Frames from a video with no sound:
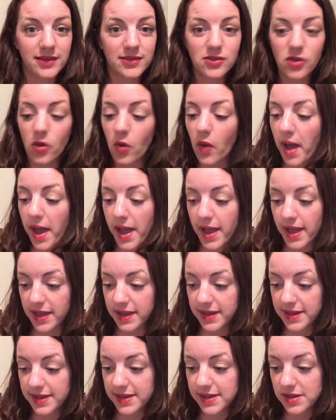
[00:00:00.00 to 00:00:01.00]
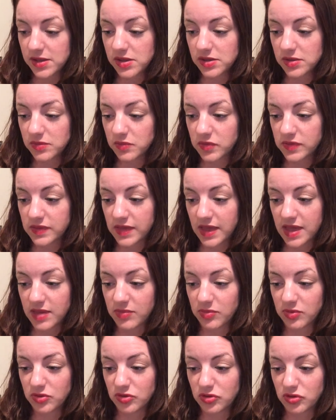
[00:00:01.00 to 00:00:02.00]
So I was
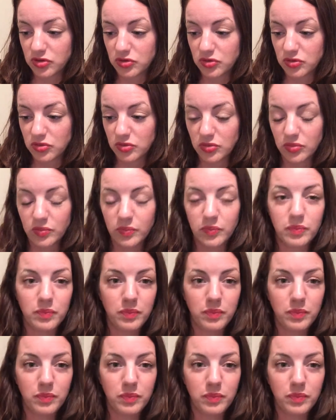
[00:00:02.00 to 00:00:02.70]
able to